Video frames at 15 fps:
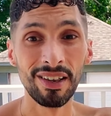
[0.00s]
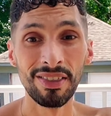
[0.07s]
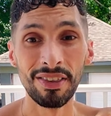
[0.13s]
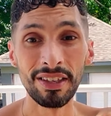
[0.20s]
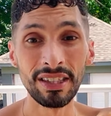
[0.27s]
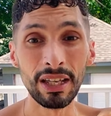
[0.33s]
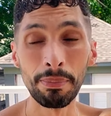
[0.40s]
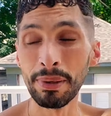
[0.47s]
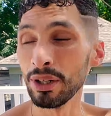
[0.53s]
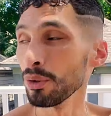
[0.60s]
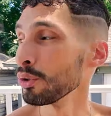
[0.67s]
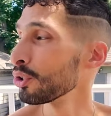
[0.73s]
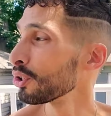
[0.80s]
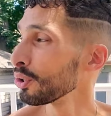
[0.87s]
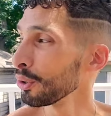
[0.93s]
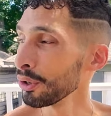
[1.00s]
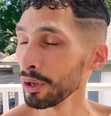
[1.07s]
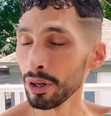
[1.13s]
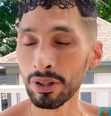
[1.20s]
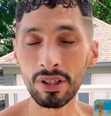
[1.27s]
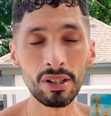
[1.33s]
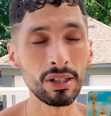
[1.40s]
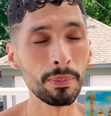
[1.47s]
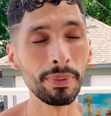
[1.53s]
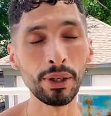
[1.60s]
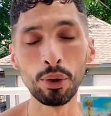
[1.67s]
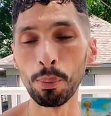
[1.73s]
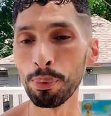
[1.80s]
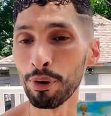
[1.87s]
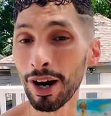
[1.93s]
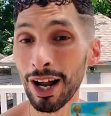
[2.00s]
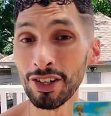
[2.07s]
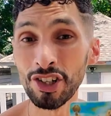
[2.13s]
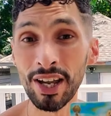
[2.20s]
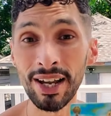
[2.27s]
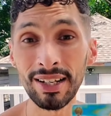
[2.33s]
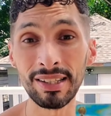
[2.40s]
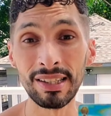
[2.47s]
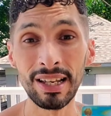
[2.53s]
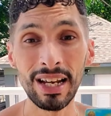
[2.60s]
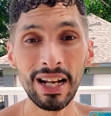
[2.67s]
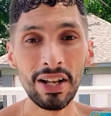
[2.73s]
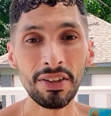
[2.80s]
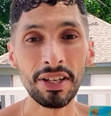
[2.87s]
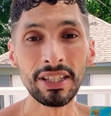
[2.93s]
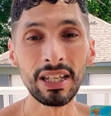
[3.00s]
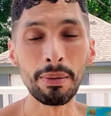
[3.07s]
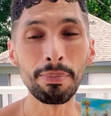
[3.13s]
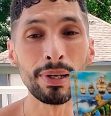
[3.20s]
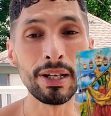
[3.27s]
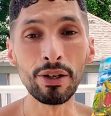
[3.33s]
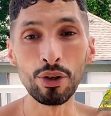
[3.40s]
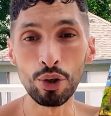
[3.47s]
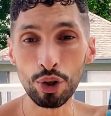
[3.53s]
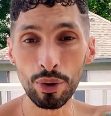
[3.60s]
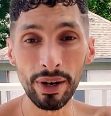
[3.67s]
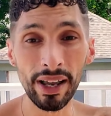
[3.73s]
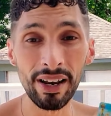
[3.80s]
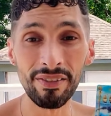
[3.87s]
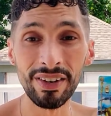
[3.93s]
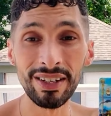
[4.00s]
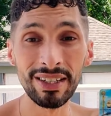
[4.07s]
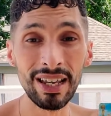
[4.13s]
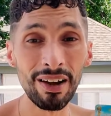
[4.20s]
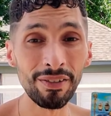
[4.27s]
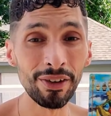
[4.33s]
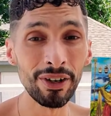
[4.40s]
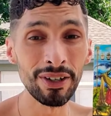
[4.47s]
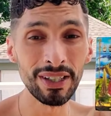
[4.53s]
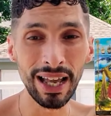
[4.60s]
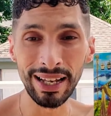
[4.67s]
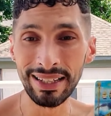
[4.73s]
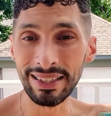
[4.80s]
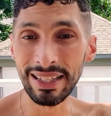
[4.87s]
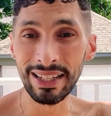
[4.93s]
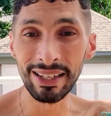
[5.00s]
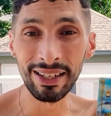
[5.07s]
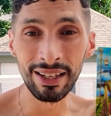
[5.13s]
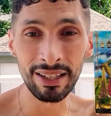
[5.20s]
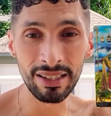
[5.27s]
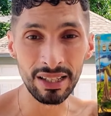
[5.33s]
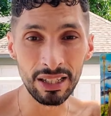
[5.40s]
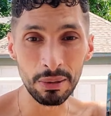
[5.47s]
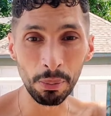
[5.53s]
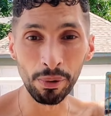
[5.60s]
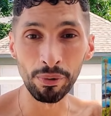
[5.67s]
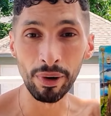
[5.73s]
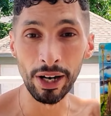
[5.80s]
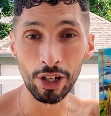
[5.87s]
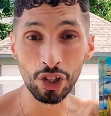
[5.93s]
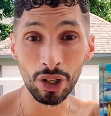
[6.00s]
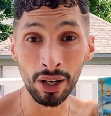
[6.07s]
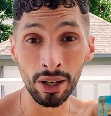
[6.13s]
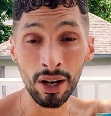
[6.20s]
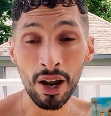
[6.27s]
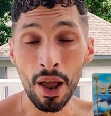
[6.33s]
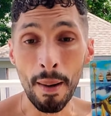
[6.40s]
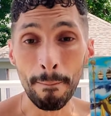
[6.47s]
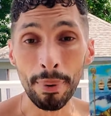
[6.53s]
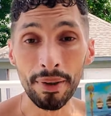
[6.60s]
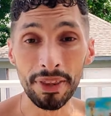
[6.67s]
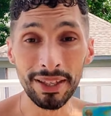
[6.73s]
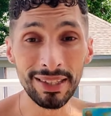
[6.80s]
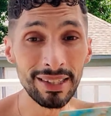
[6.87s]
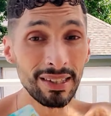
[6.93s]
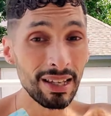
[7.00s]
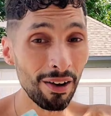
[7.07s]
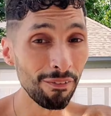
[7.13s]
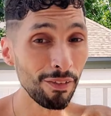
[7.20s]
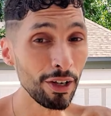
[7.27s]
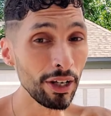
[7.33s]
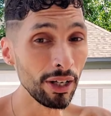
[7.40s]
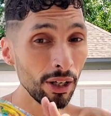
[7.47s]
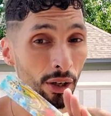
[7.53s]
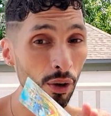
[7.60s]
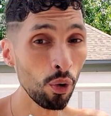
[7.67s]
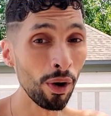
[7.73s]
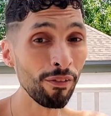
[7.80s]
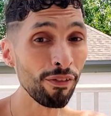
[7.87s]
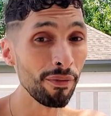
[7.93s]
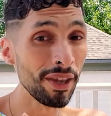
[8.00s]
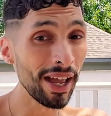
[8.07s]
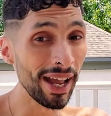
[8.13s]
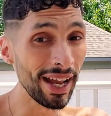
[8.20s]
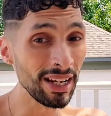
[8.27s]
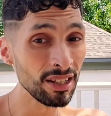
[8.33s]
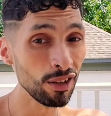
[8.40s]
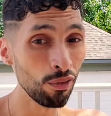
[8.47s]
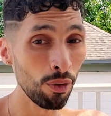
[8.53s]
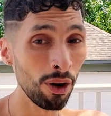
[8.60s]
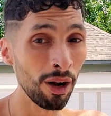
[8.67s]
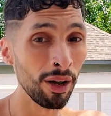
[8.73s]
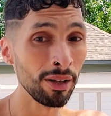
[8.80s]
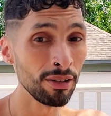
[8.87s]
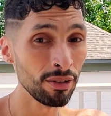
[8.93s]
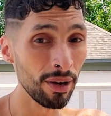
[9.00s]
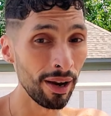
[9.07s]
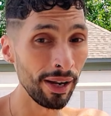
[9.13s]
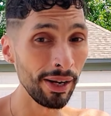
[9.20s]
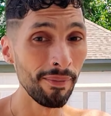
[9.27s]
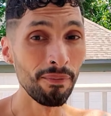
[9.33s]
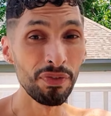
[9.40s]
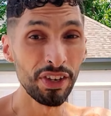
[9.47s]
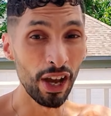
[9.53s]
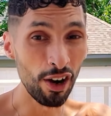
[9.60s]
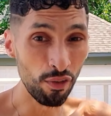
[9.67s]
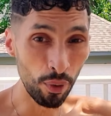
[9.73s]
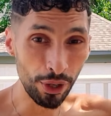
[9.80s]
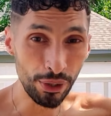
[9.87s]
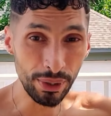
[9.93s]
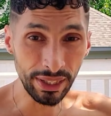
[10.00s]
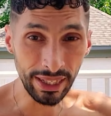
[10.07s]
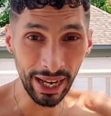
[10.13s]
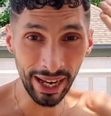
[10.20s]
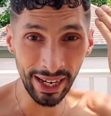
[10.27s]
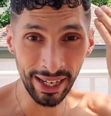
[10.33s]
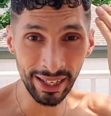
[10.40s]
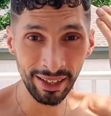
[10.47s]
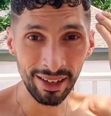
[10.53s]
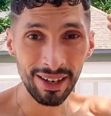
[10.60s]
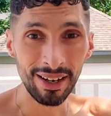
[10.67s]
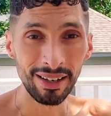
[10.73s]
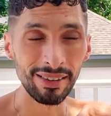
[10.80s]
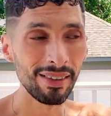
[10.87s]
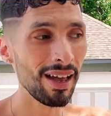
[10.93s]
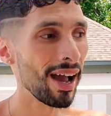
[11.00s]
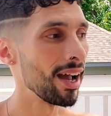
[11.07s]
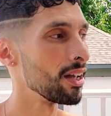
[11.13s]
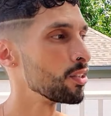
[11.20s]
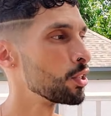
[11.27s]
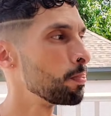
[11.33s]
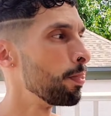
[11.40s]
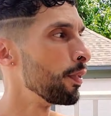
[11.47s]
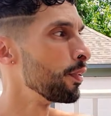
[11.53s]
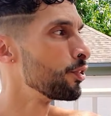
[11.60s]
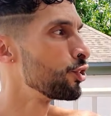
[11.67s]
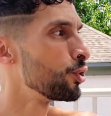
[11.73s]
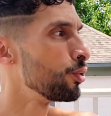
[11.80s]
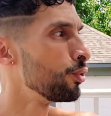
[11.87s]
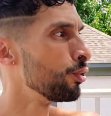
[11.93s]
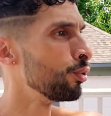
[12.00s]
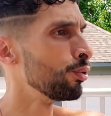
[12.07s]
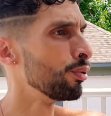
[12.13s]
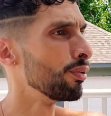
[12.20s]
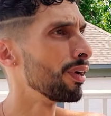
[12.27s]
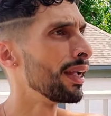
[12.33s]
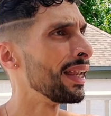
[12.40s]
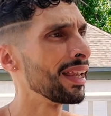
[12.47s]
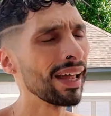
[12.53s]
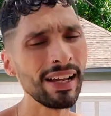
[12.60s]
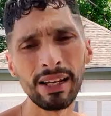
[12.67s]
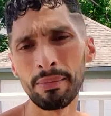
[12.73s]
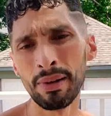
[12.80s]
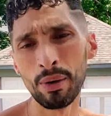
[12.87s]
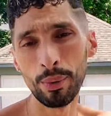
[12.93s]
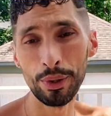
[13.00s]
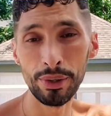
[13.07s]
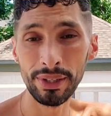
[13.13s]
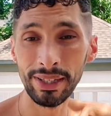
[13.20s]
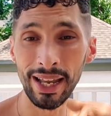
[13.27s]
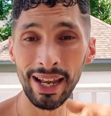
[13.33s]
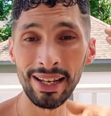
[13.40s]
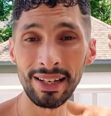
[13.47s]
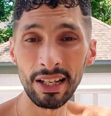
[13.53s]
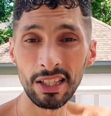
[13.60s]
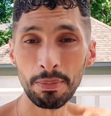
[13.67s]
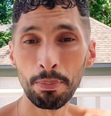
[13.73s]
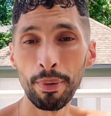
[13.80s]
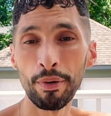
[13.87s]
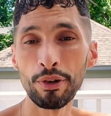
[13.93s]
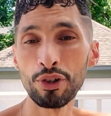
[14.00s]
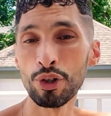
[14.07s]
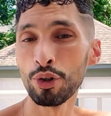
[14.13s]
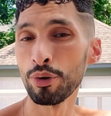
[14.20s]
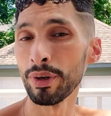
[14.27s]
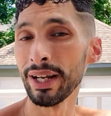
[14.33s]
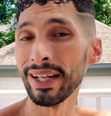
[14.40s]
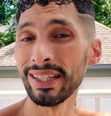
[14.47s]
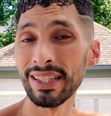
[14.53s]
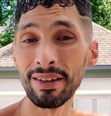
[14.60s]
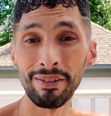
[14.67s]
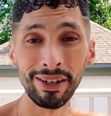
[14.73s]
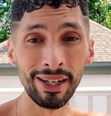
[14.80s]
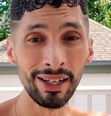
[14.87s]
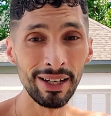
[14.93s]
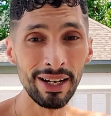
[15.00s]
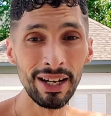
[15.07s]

This could be new suitors, this could be new projects, this could be new creative endeavors, ideas, inspiration, but this is definitely going from the Ace of Wands, right, of where you gain that spiritual enlightenment, where you gain that spiritual creativity,